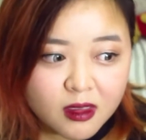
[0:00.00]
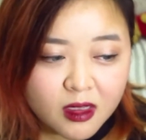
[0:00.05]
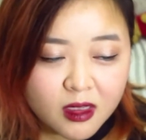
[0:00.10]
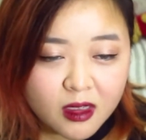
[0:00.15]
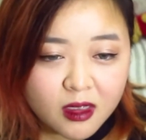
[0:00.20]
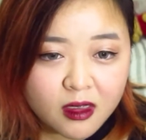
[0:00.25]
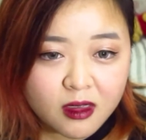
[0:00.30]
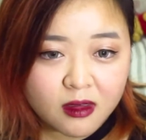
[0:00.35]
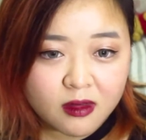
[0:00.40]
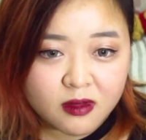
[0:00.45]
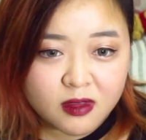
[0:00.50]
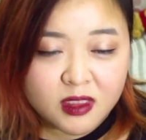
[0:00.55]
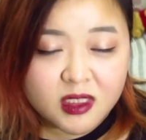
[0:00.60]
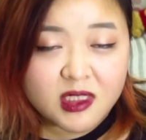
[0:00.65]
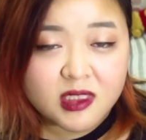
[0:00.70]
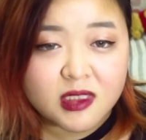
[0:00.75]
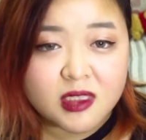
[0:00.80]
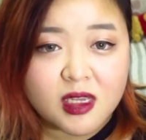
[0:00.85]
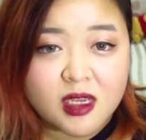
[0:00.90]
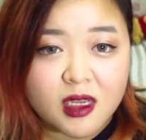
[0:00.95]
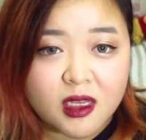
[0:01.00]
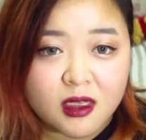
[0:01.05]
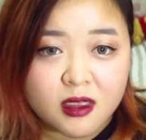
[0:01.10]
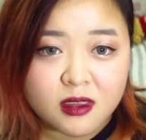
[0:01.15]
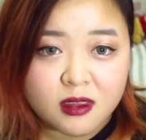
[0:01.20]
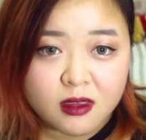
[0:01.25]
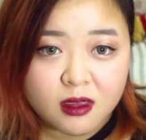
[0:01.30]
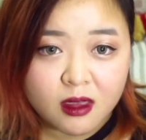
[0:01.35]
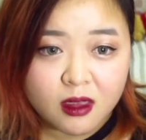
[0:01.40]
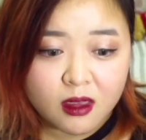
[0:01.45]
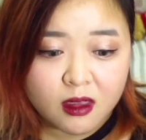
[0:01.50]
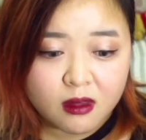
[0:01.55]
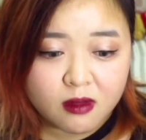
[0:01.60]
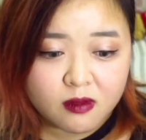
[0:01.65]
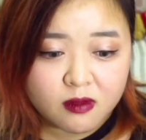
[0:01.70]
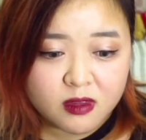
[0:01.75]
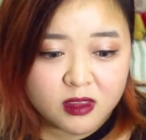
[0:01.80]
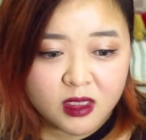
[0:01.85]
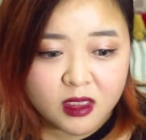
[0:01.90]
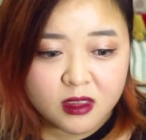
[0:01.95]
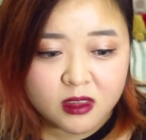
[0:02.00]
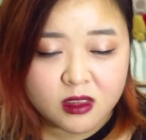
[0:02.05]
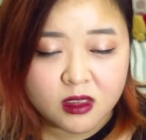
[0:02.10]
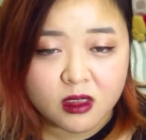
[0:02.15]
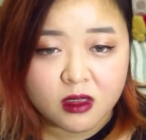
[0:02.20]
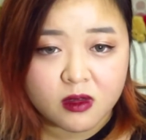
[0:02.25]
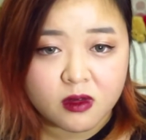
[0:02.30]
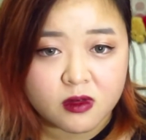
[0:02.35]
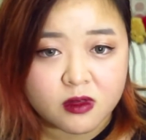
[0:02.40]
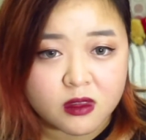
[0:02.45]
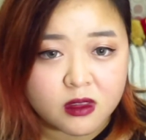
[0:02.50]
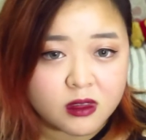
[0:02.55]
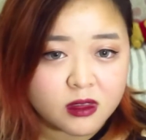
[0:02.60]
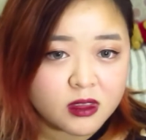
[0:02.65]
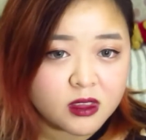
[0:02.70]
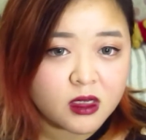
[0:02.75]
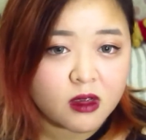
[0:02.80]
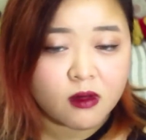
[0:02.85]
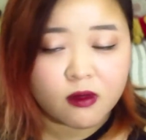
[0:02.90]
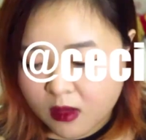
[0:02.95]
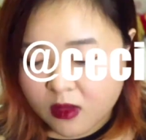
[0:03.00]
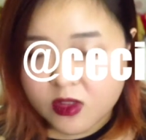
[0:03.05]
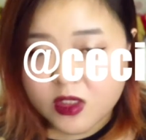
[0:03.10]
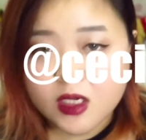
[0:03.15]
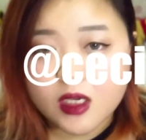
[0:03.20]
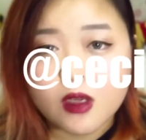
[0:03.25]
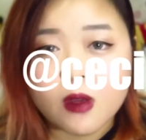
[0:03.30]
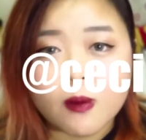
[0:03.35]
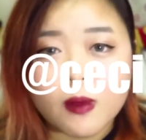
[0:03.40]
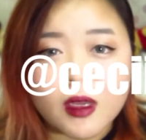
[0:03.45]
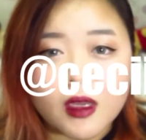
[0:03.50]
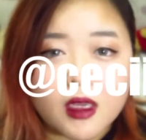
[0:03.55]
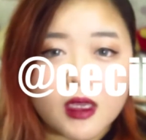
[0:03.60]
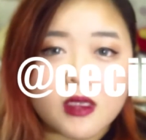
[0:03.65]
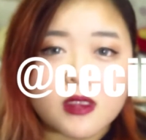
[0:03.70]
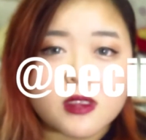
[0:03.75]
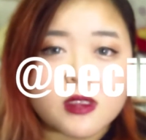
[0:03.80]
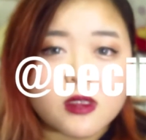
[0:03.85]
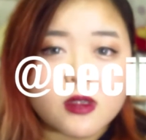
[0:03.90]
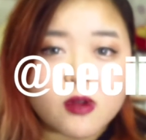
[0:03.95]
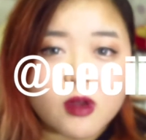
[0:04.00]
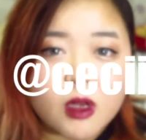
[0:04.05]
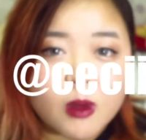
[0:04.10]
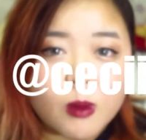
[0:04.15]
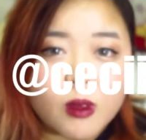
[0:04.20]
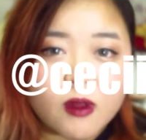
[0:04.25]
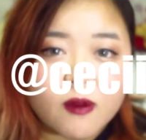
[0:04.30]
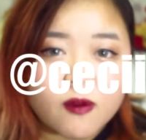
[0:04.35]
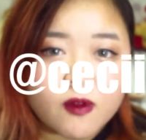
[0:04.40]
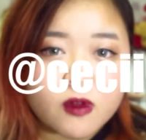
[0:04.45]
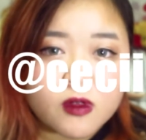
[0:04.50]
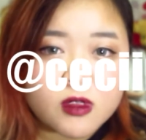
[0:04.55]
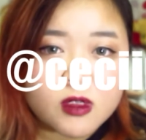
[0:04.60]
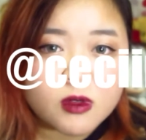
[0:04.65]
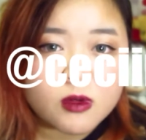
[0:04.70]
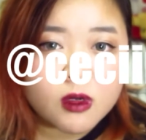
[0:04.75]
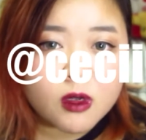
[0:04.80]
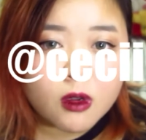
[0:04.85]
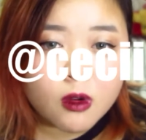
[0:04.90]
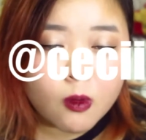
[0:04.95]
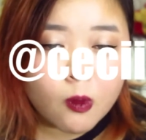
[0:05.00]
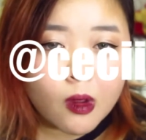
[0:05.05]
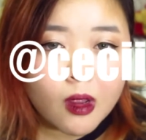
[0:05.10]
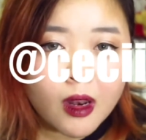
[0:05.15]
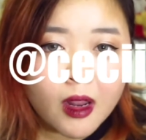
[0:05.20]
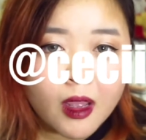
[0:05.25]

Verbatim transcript: like these days, like tentacles and stuff. Check out my Instagram if you don't know what